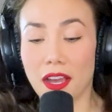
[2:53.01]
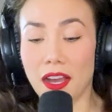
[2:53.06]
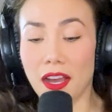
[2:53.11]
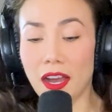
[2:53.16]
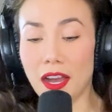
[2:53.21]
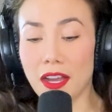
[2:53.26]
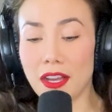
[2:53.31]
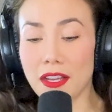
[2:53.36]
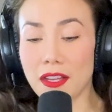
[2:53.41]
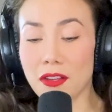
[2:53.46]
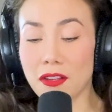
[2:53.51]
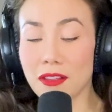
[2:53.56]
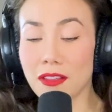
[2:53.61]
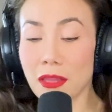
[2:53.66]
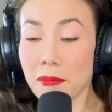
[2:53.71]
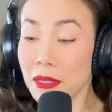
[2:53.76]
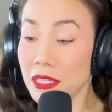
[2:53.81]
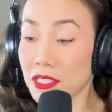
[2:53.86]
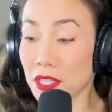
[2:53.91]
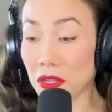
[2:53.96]
Uh,
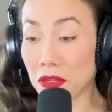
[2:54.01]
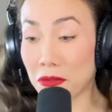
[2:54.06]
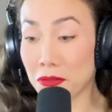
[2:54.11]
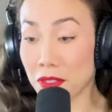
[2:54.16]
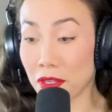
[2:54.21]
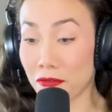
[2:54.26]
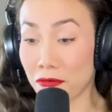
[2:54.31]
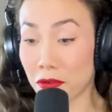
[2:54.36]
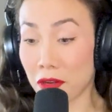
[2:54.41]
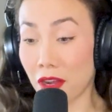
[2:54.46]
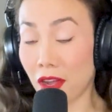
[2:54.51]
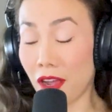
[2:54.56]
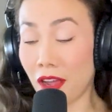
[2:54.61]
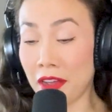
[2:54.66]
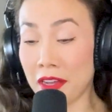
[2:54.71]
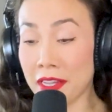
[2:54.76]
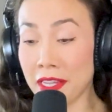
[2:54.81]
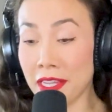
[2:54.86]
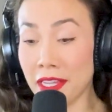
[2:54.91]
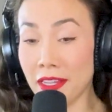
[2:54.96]
let me tell you, Dove, when
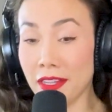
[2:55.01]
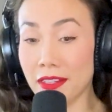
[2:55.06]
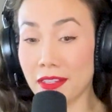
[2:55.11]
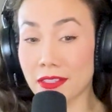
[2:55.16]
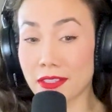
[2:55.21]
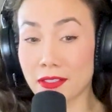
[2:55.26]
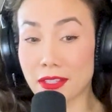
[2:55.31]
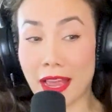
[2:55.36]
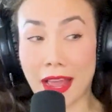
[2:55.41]
I